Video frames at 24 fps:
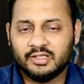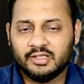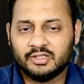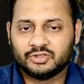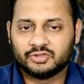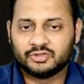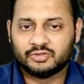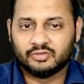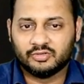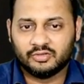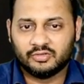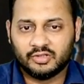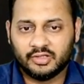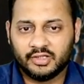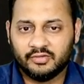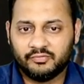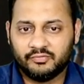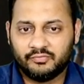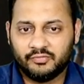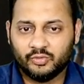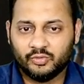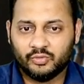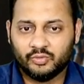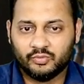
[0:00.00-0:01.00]
So
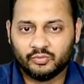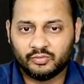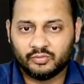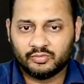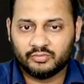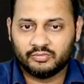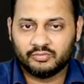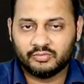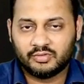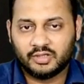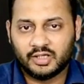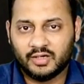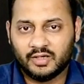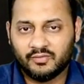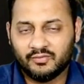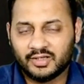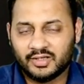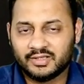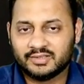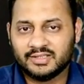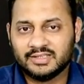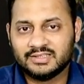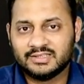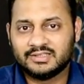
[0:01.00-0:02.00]
if you cover
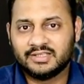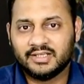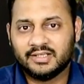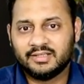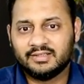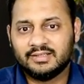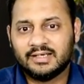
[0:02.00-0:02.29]
this date,